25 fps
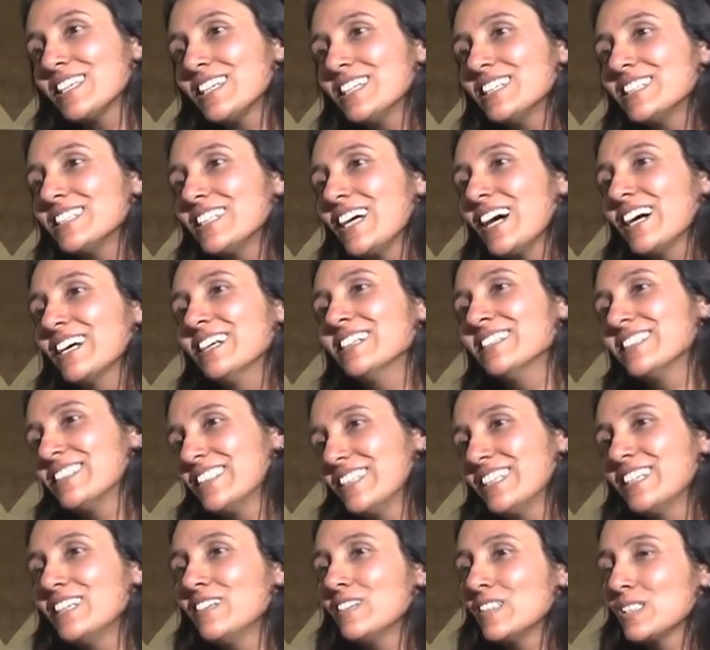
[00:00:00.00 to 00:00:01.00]
the entire
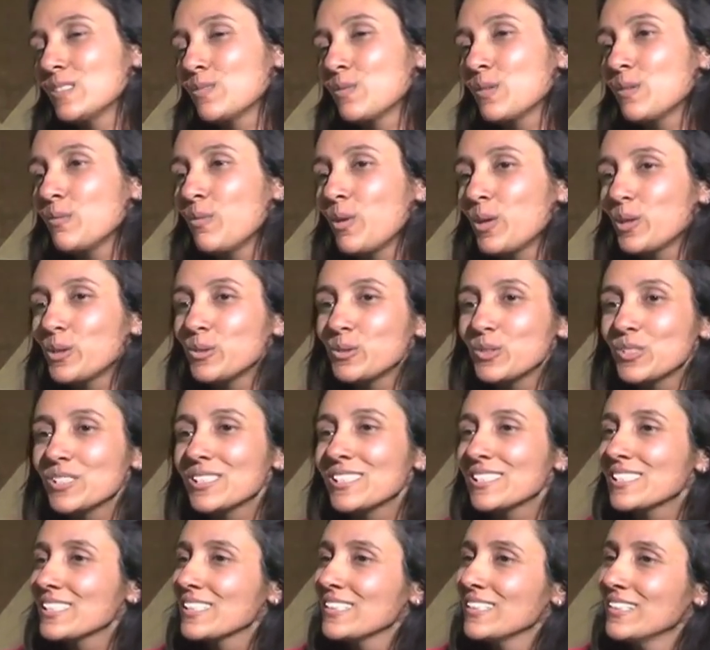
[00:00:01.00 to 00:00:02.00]
thing which we want to
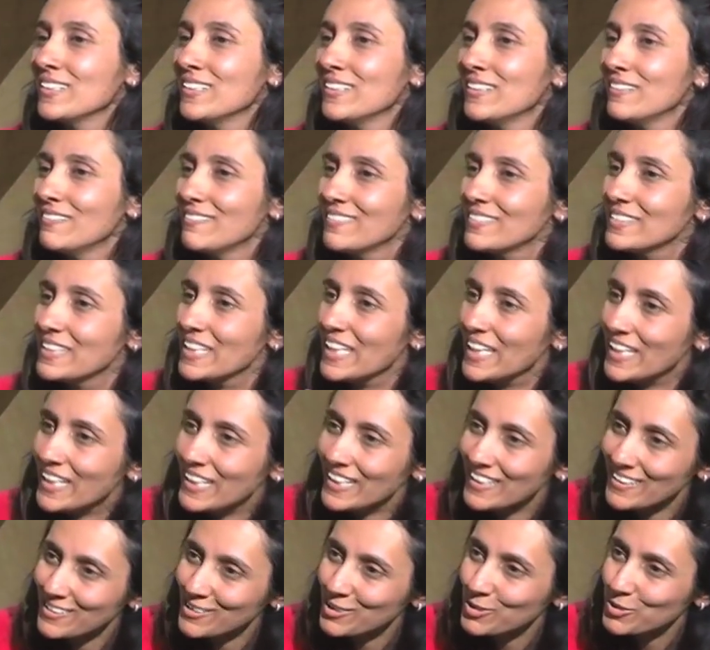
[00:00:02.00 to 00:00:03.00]
just
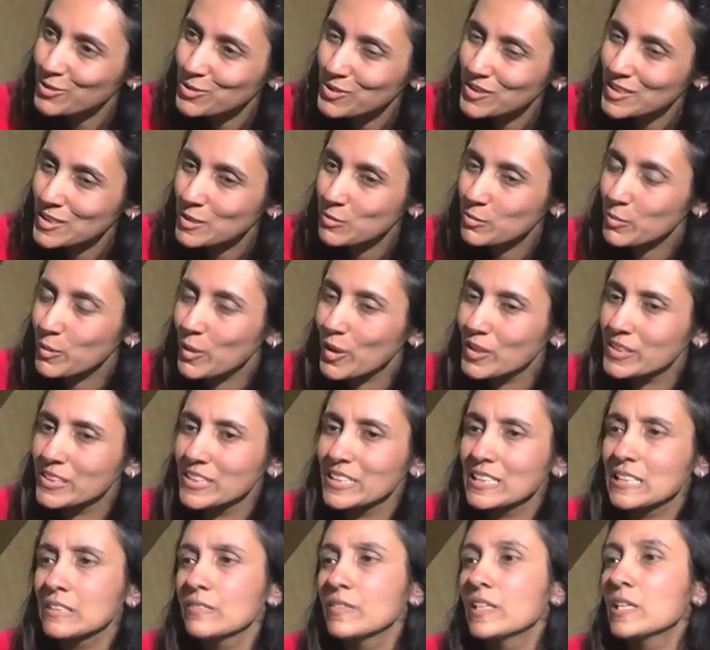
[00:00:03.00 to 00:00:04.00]
take it through this
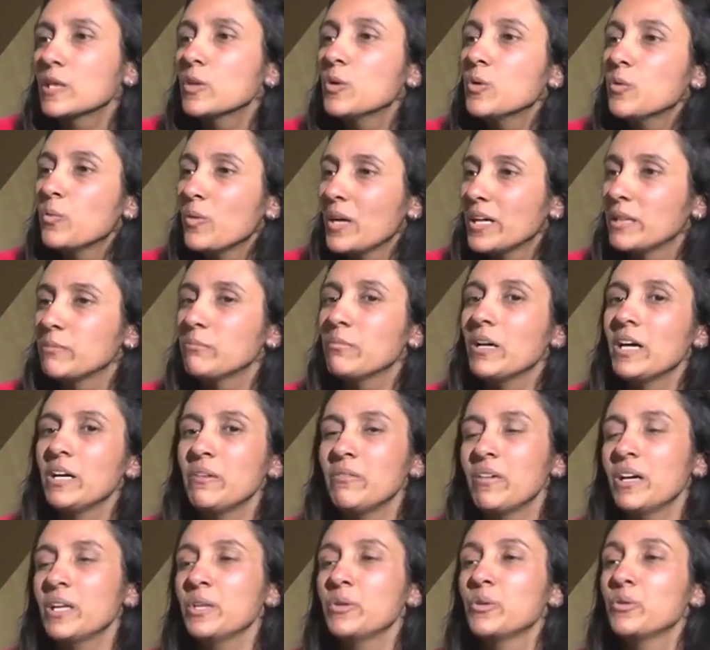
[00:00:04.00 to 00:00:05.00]
project. We'll go one
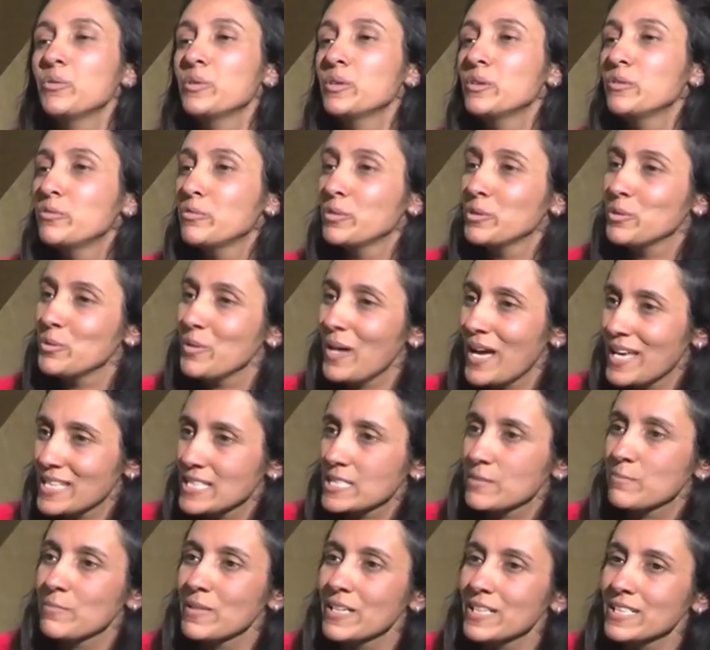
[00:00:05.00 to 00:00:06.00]
by one over a few
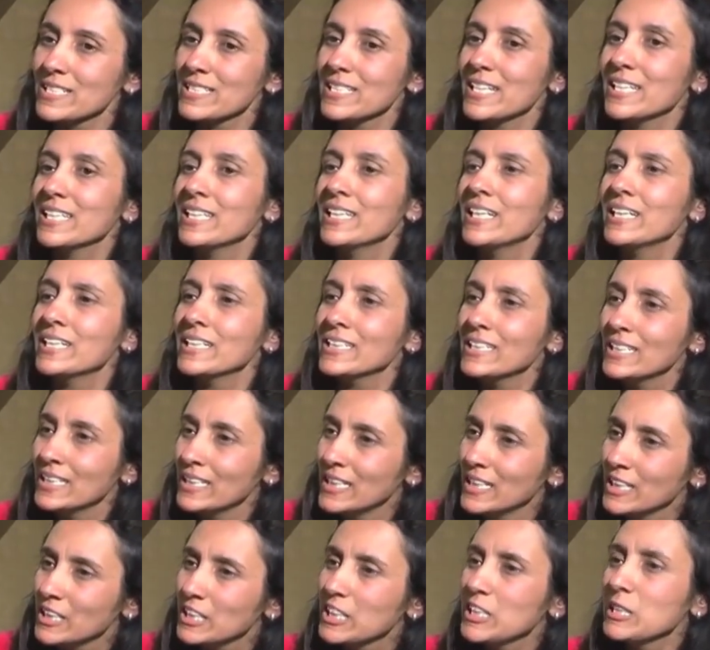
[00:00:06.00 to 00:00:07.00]
aspects and then
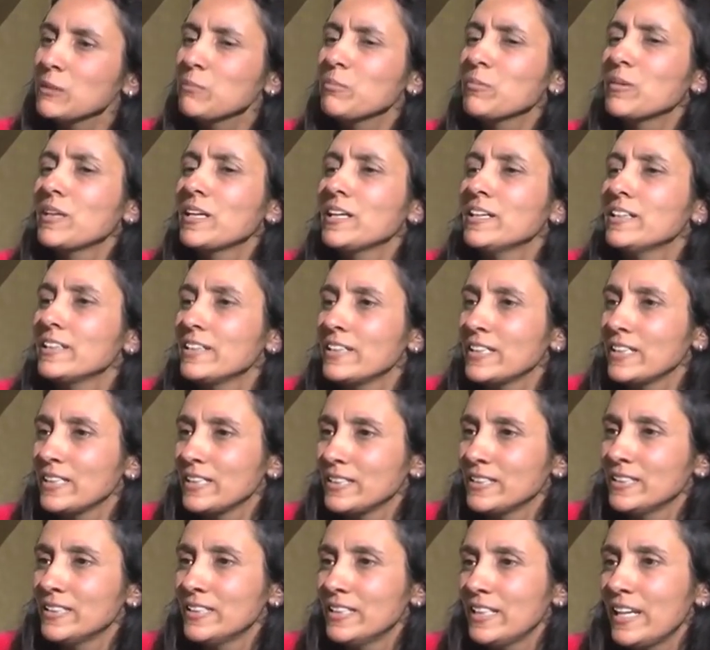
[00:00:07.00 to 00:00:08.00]
keep clearing.
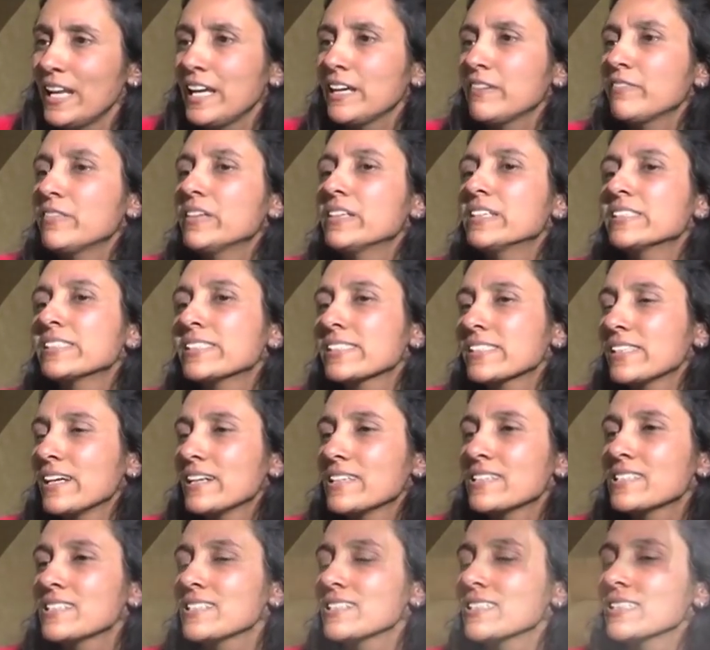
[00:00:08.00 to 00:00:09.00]
Like we
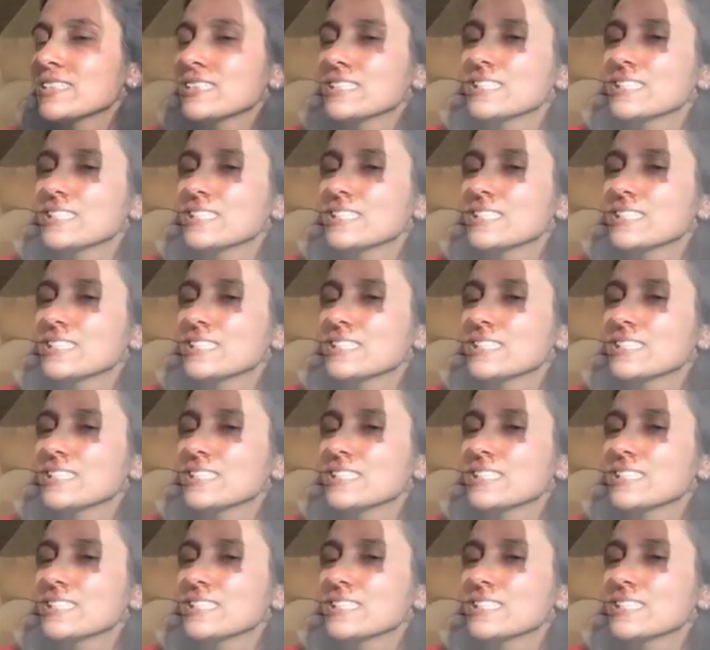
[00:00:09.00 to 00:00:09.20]
discussed in